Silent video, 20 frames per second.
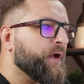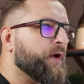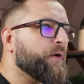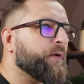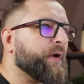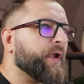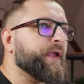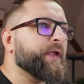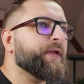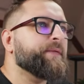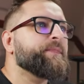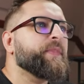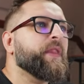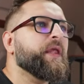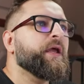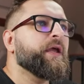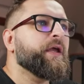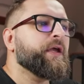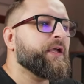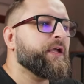Okay,
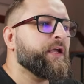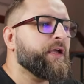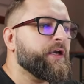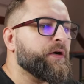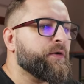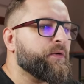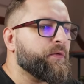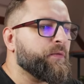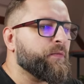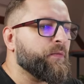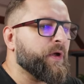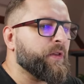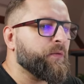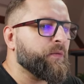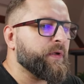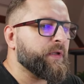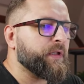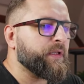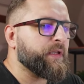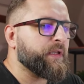here when
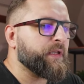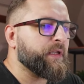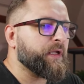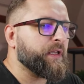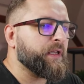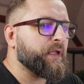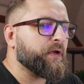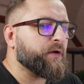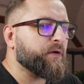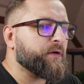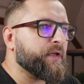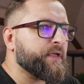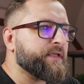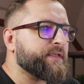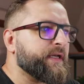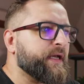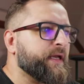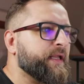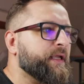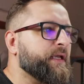we click on
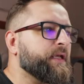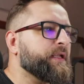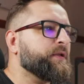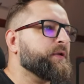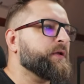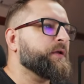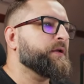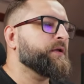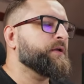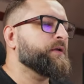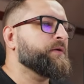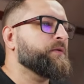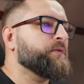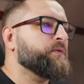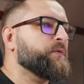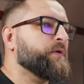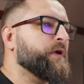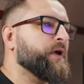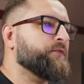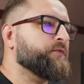sign in,
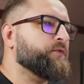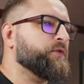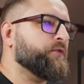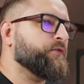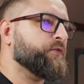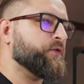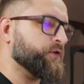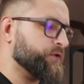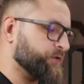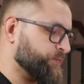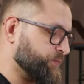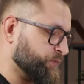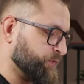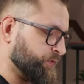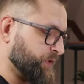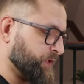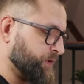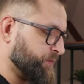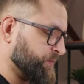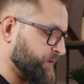we have to of course
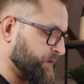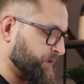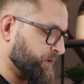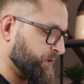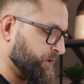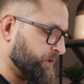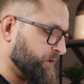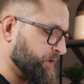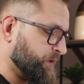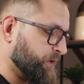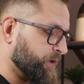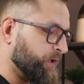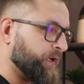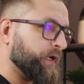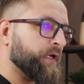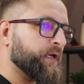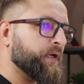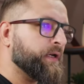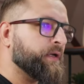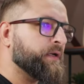put our
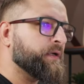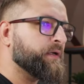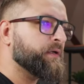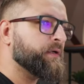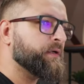login,